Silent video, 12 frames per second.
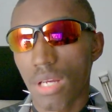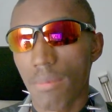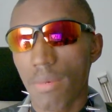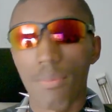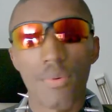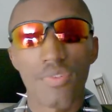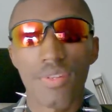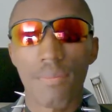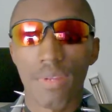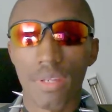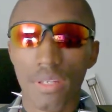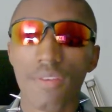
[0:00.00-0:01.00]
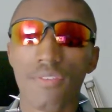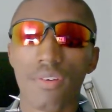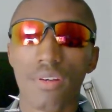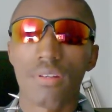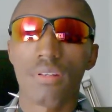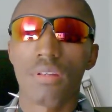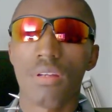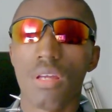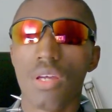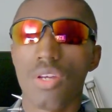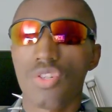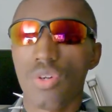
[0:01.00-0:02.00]
come up with something different.
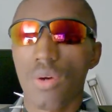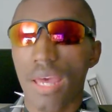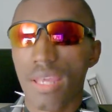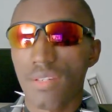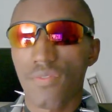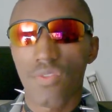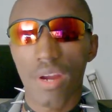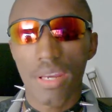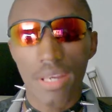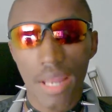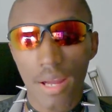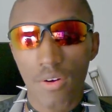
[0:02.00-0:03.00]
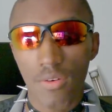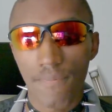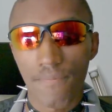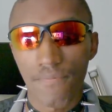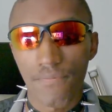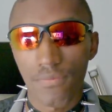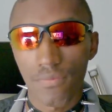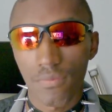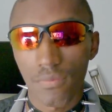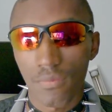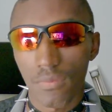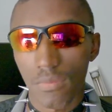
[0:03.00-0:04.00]
So as of right now,
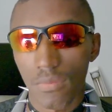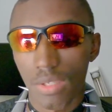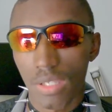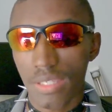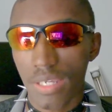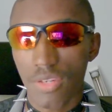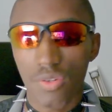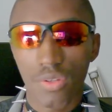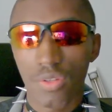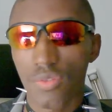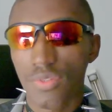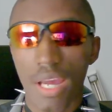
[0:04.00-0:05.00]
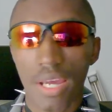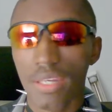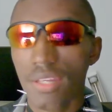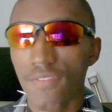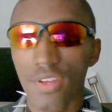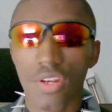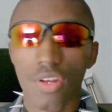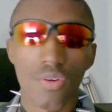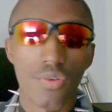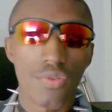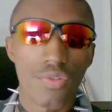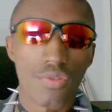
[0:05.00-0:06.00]
unless I do little tiny
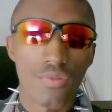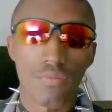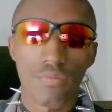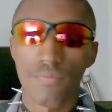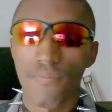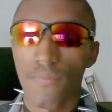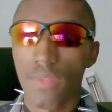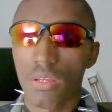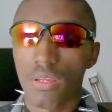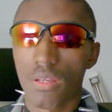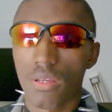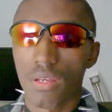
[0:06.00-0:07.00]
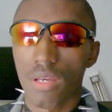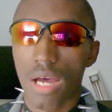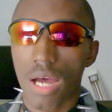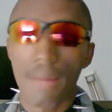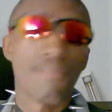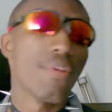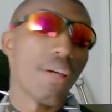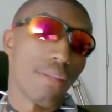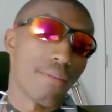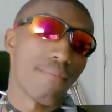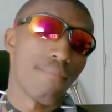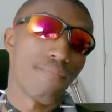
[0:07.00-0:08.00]
videos, I'm
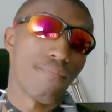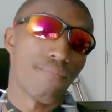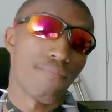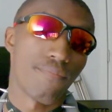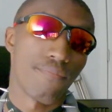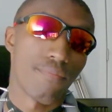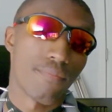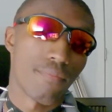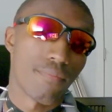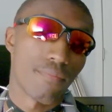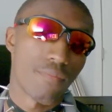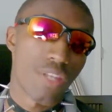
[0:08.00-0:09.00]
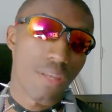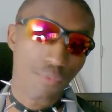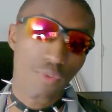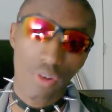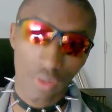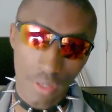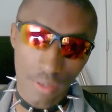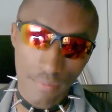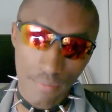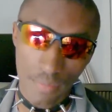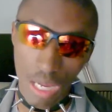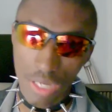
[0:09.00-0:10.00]
done. Temporarily.
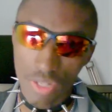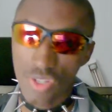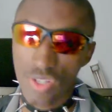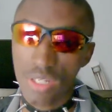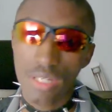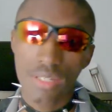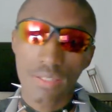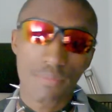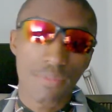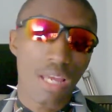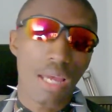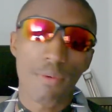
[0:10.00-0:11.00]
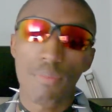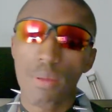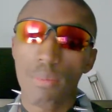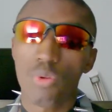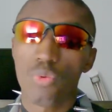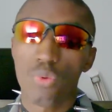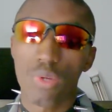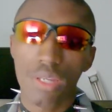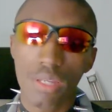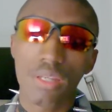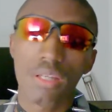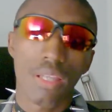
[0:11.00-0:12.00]
I just need some time to be able to
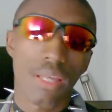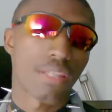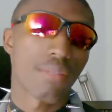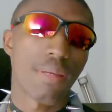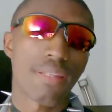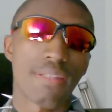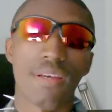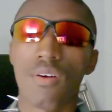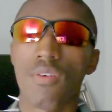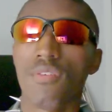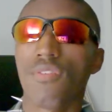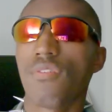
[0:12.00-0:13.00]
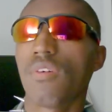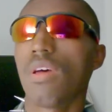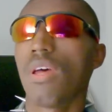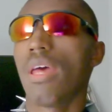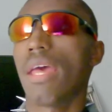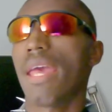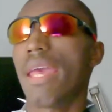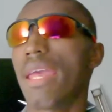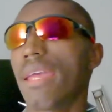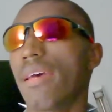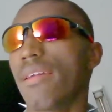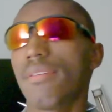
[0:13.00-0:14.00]
recollect myself
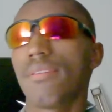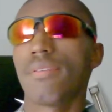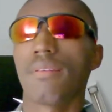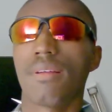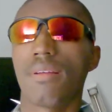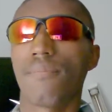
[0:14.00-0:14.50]
and